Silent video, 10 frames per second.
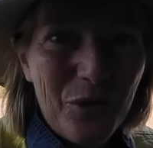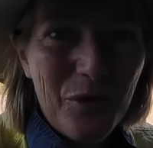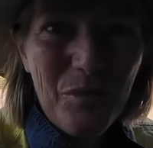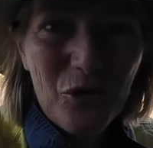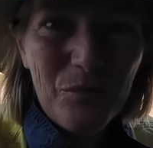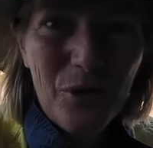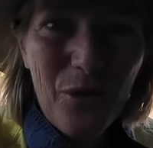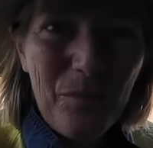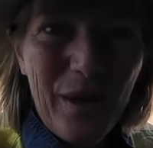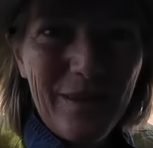in the bush
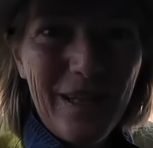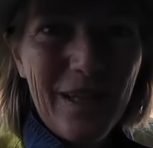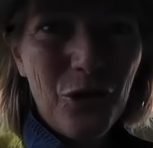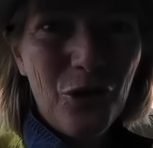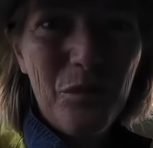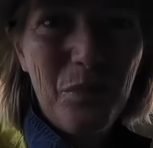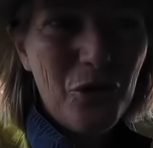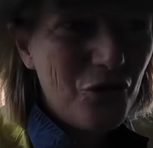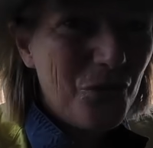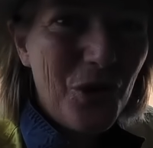prospecting or
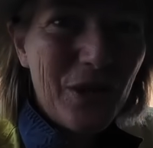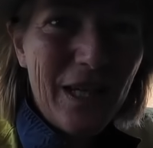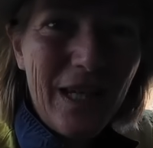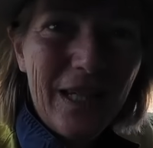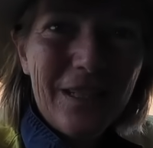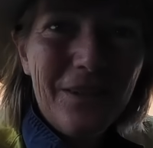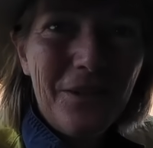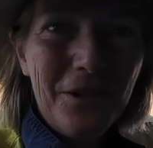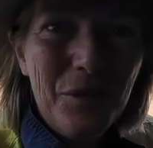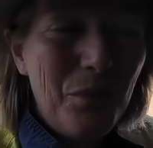bushwalking
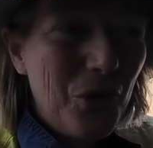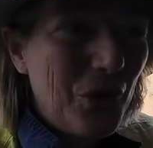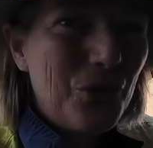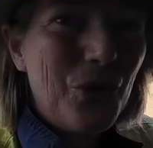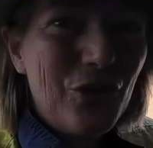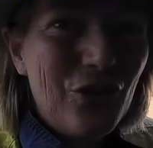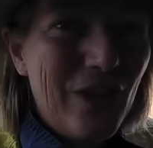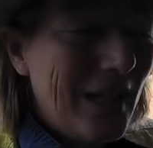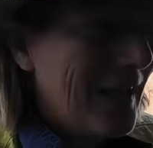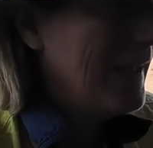or bird
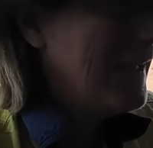watching.